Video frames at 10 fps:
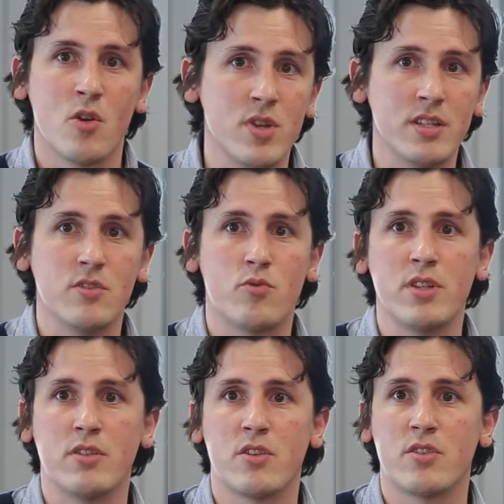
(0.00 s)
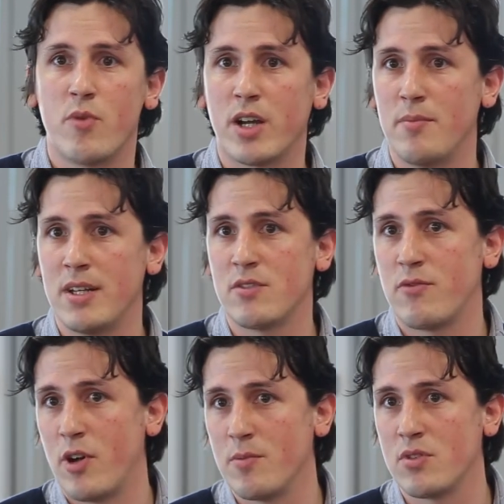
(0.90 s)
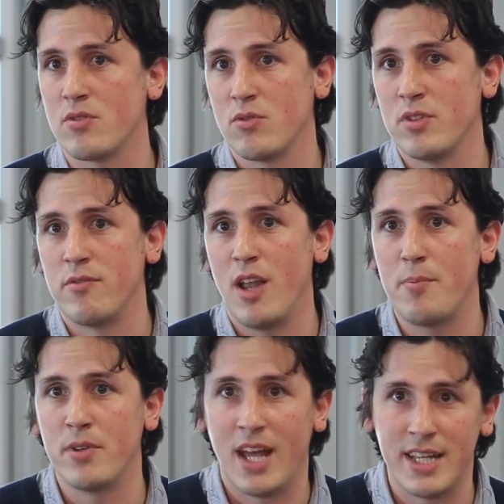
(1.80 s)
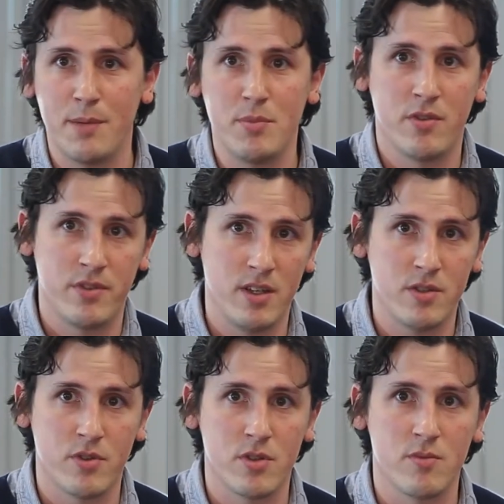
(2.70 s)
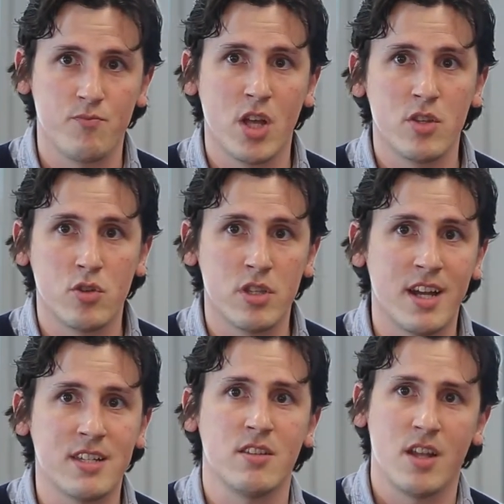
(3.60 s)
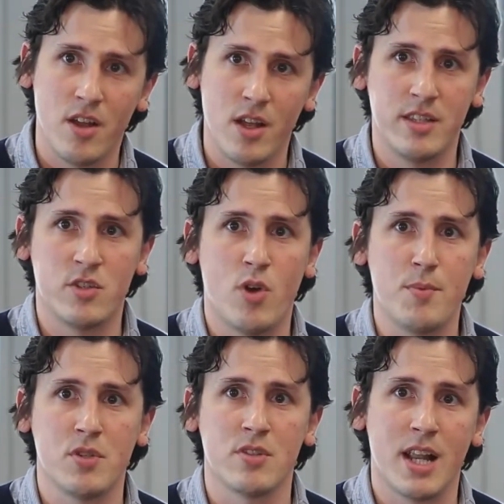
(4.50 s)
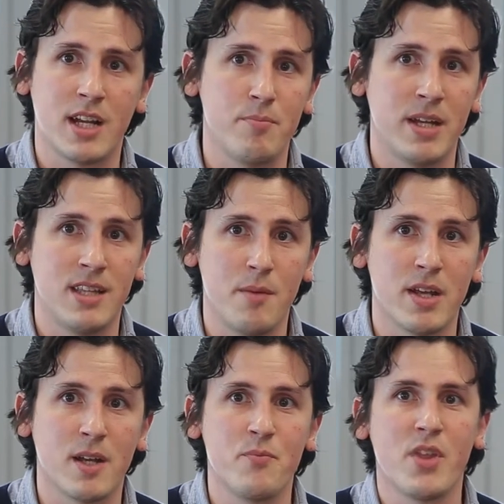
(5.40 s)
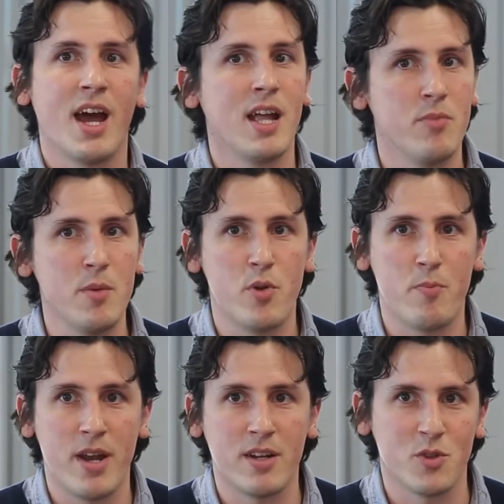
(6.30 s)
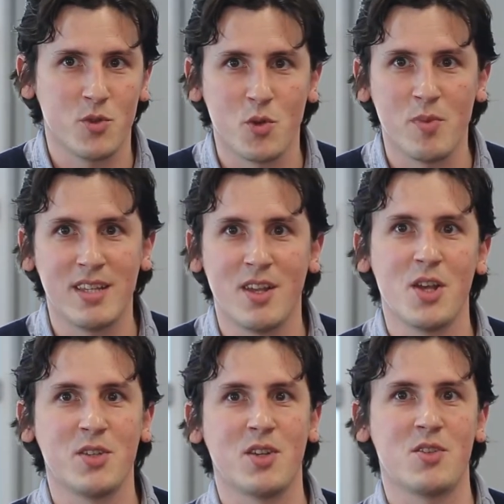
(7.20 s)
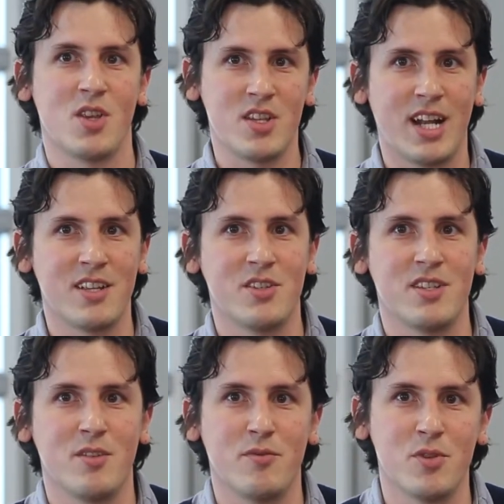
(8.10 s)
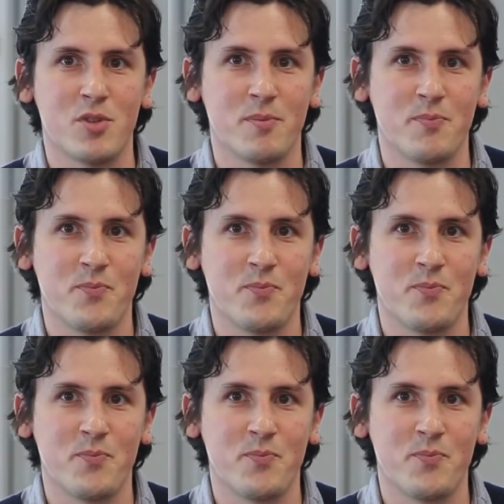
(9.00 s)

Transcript: Recent research recommends firms to develop an adaptive sales force to address disruptions like a pandemic and be prepared to meet such challenges in the future.